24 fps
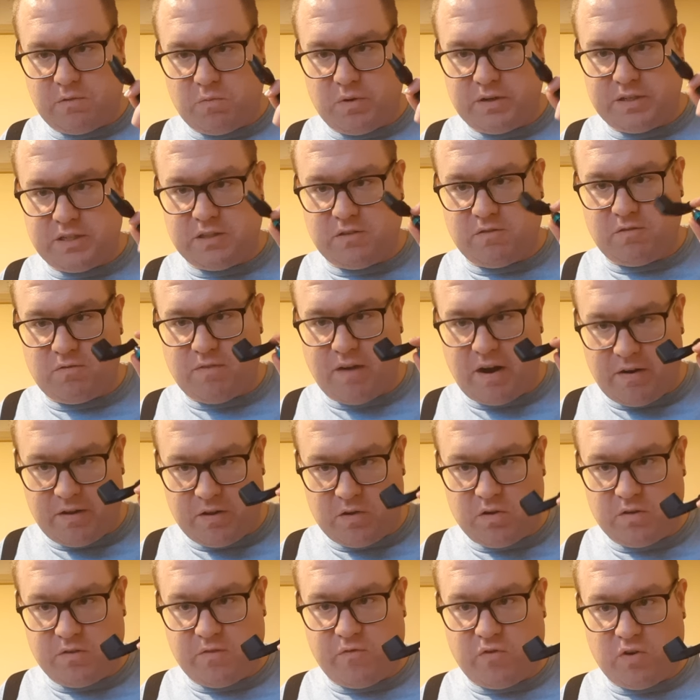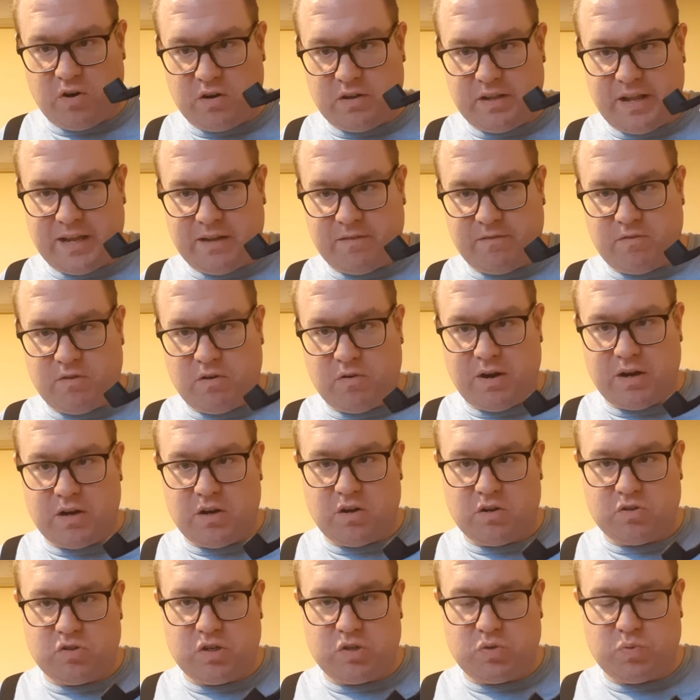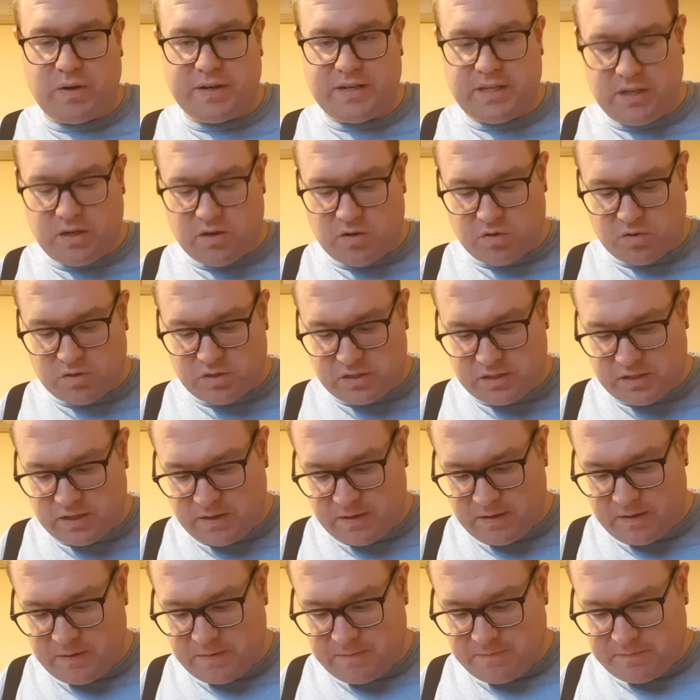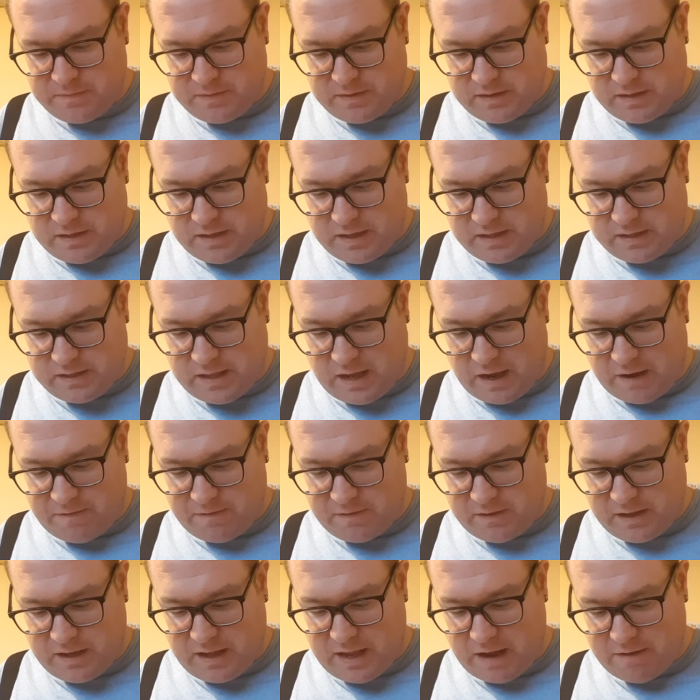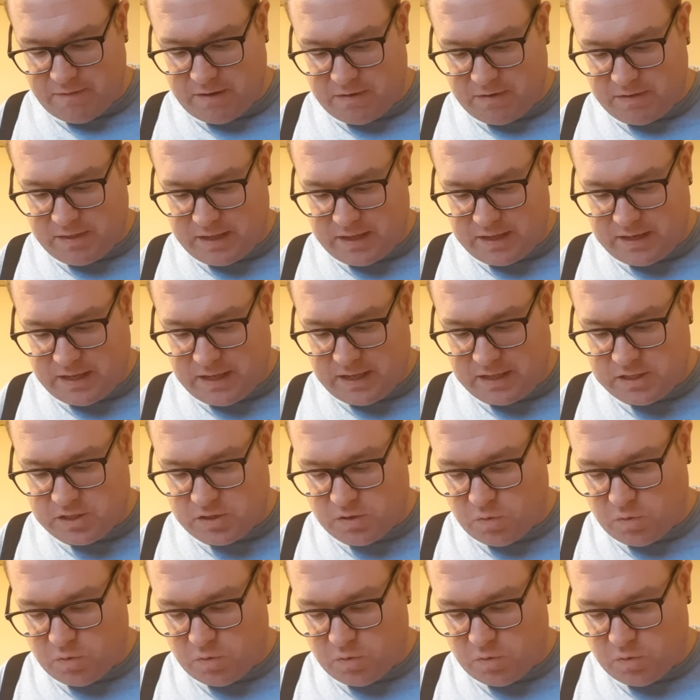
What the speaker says: which is very good for around 120 euros. You definitely have everything you need.